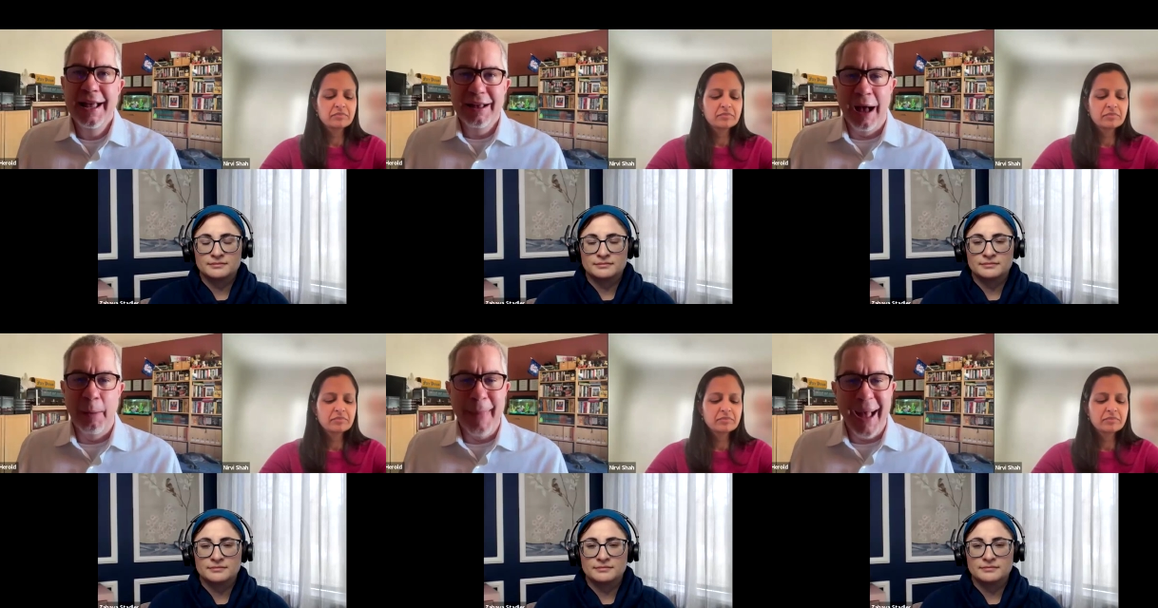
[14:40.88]

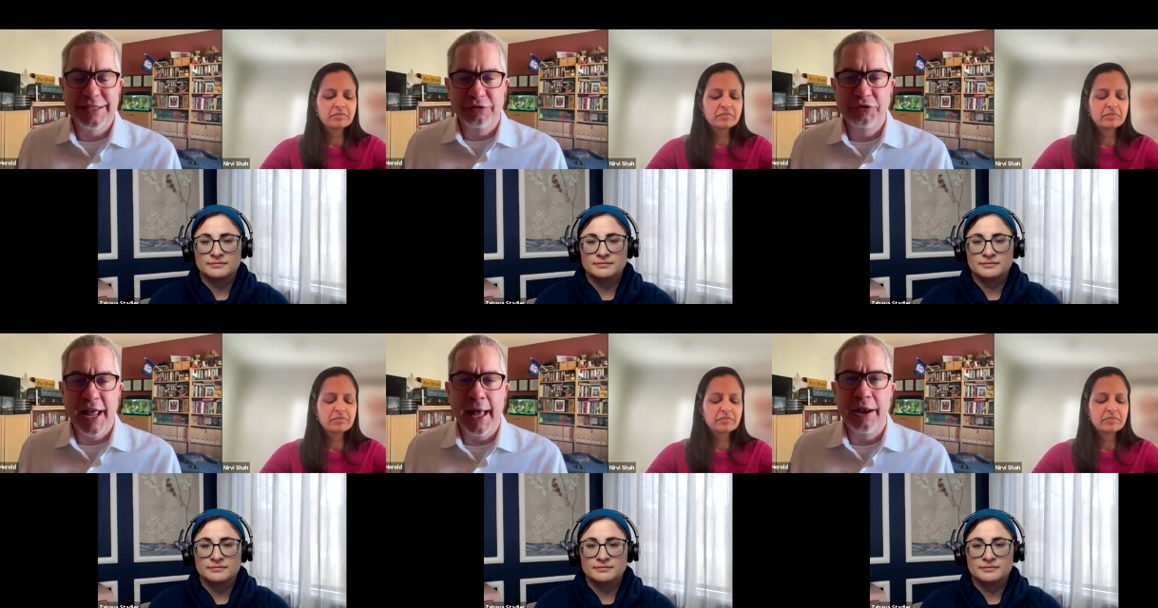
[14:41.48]
Speaker 1: uh, massive
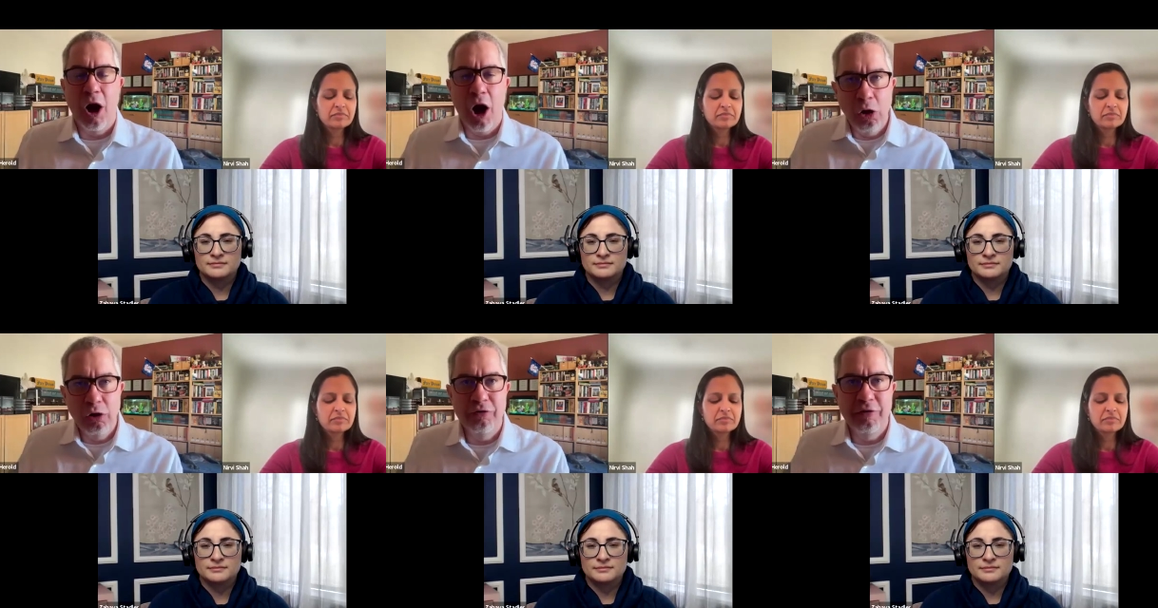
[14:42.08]
debt,
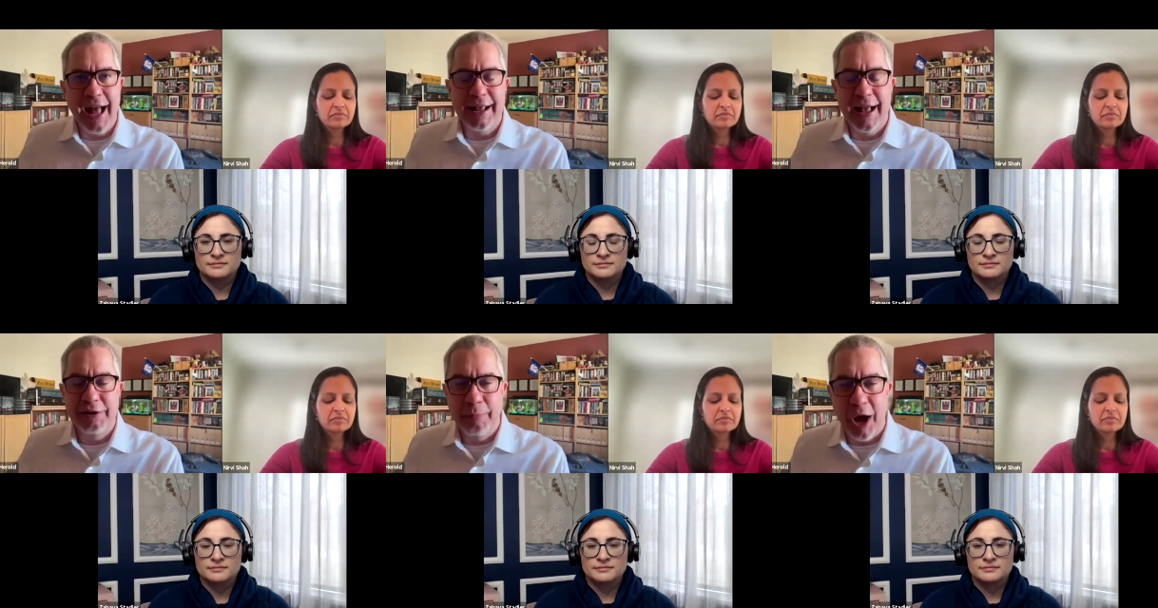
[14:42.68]
all of that
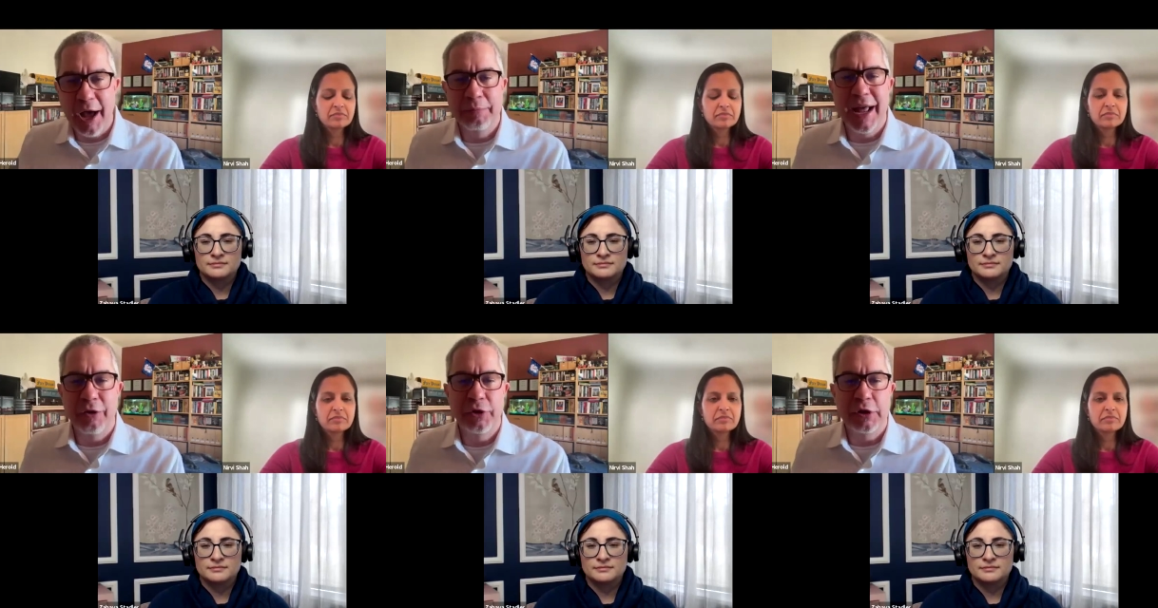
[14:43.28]
kind of bottomed
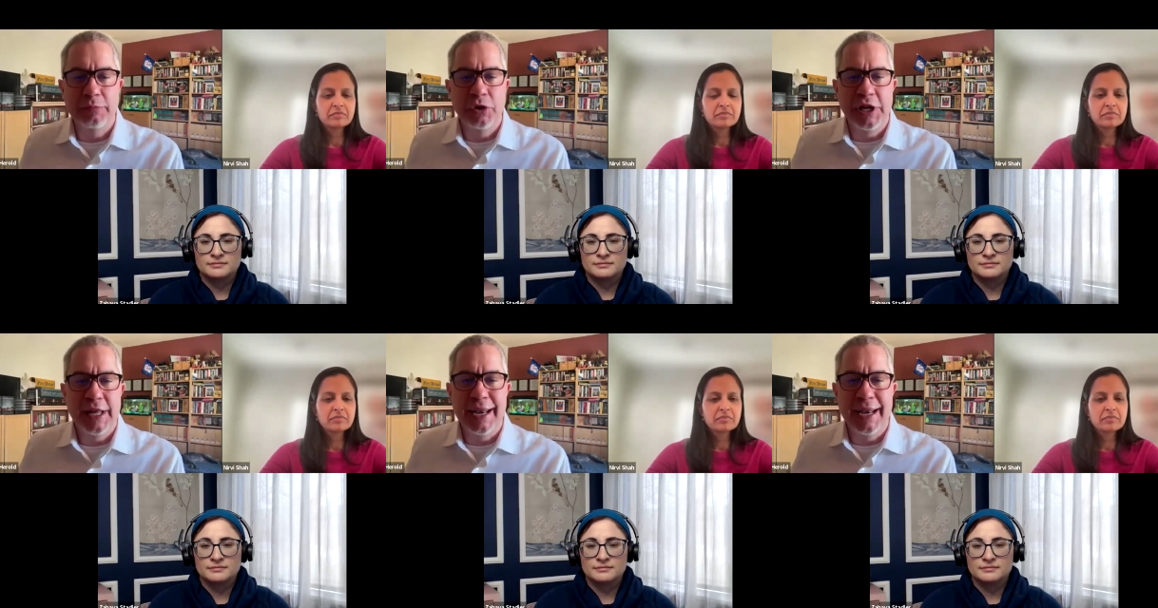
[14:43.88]
out the community.